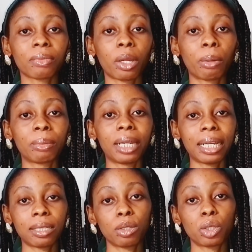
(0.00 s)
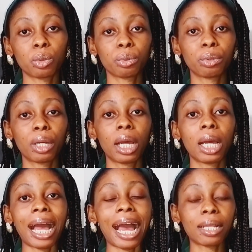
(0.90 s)
lighting to
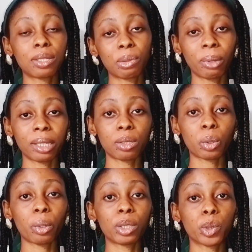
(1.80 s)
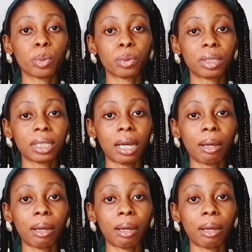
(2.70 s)
add to it, so it would